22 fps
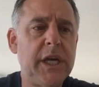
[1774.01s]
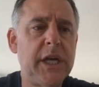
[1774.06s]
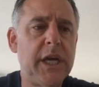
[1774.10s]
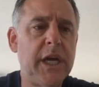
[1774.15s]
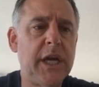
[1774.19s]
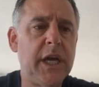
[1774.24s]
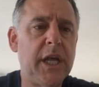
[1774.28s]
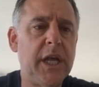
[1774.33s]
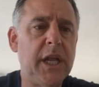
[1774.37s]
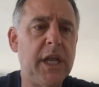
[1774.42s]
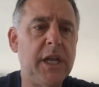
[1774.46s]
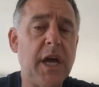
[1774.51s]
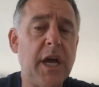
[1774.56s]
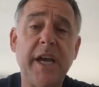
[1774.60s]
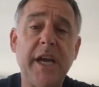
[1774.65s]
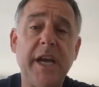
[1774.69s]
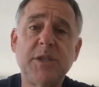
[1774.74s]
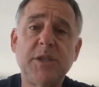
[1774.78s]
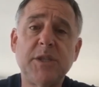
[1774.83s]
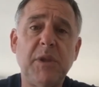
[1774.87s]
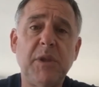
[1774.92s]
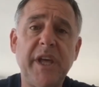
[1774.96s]
And I
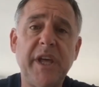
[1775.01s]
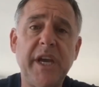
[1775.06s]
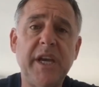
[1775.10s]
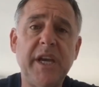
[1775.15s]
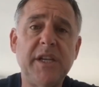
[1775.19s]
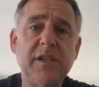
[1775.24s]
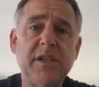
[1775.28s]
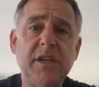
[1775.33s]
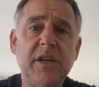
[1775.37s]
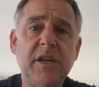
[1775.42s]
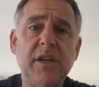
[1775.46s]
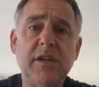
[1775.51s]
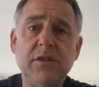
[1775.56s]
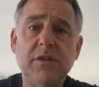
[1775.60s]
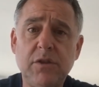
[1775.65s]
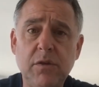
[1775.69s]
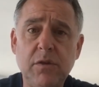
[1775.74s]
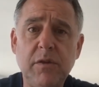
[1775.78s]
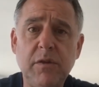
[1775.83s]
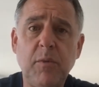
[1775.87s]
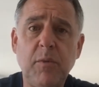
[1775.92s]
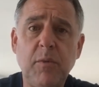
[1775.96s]
explained
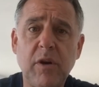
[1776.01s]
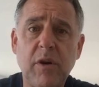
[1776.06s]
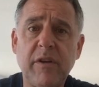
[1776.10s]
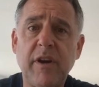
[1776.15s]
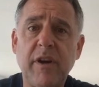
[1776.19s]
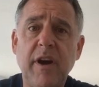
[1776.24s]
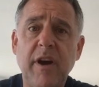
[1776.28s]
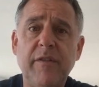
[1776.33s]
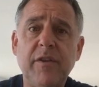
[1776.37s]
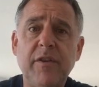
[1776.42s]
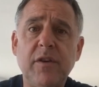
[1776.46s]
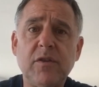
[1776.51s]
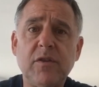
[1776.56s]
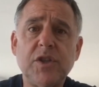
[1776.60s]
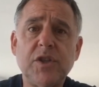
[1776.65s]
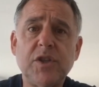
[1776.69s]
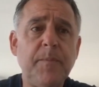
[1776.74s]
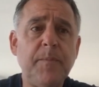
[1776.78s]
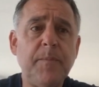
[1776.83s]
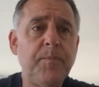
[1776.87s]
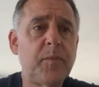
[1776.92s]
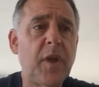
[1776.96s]
to the Board of
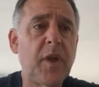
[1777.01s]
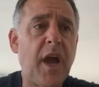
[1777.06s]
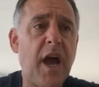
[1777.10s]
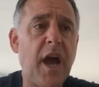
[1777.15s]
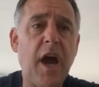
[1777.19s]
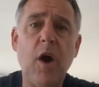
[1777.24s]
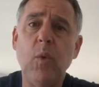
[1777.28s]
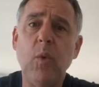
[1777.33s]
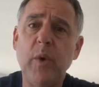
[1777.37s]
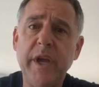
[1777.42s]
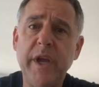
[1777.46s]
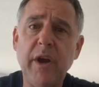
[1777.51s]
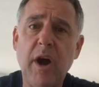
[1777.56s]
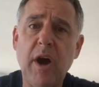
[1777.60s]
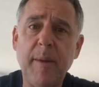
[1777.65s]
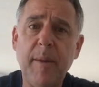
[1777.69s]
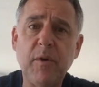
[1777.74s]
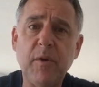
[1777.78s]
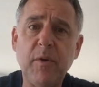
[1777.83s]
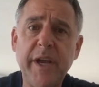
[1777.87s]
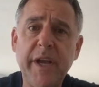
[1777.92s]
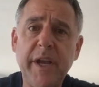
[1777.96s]
Governors how we
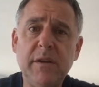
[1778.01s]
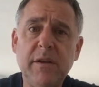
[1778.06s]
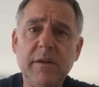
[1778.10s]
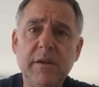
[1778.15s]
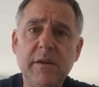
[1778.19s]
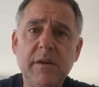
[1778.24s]
operate.